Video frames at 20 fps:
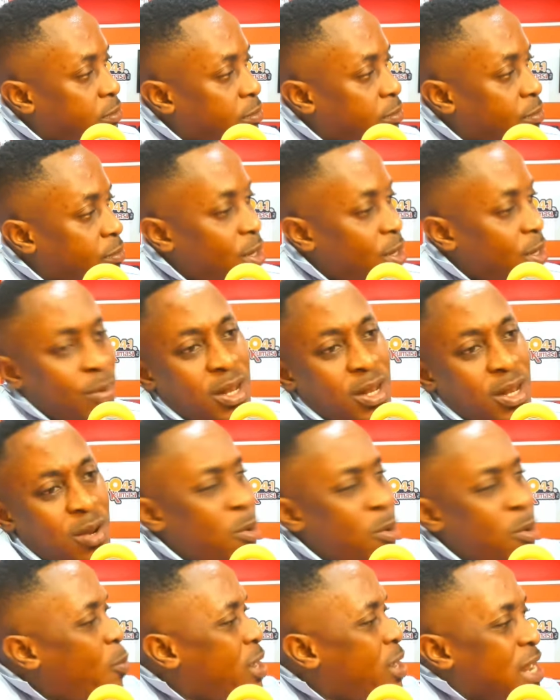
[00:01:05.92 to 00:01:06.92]
Mimi ni
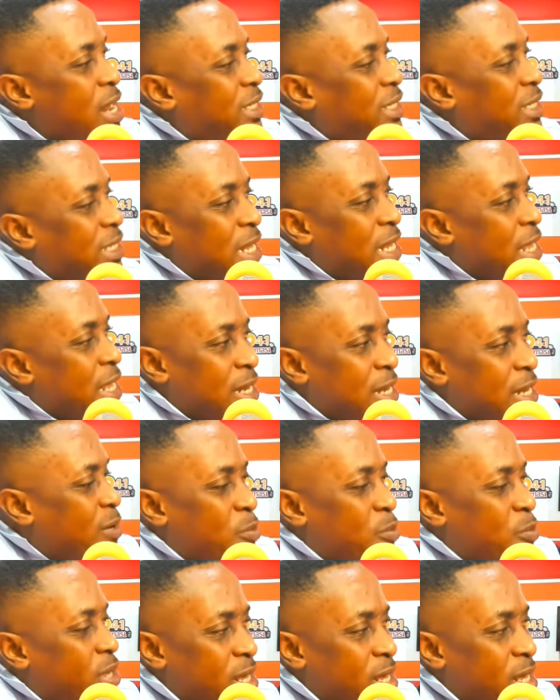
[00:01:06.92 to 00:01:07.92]
mo nurse na yin
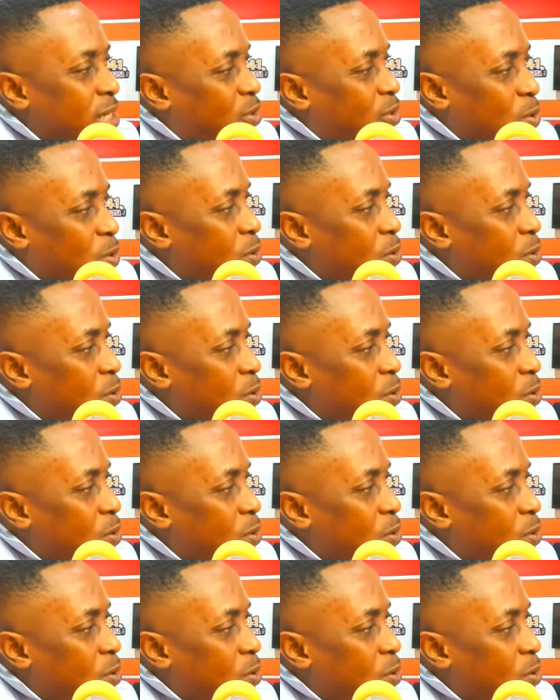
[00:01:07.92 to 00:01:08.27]
mu ye so